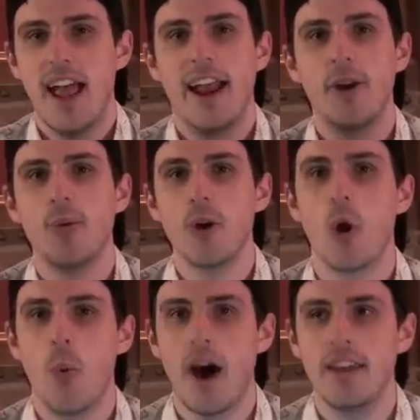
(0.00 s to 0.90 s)
and I don't
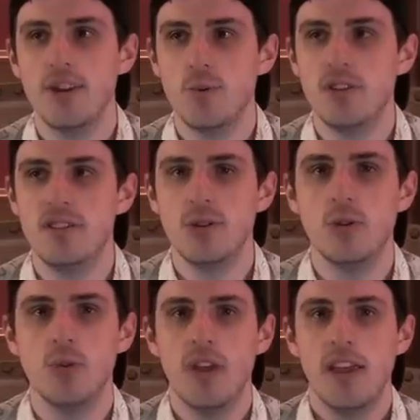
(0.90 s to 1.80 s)
know why you would
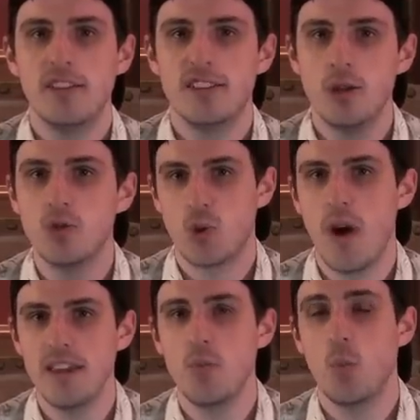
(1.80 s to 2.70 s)
do in
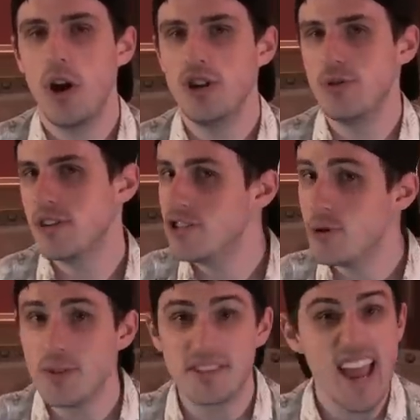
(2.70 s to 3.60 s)
2:20 what you could
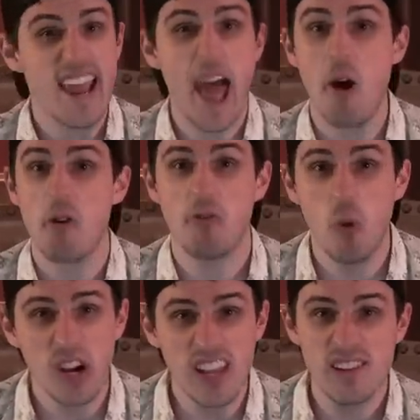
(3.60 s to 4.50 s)
do in, say,
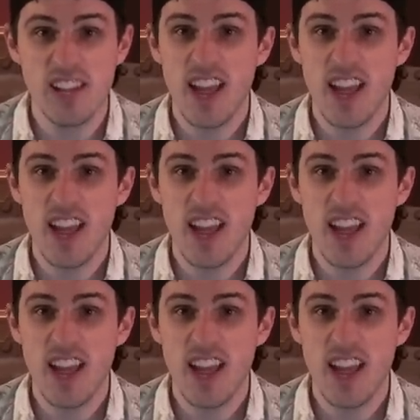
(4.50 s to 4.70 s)
1:40.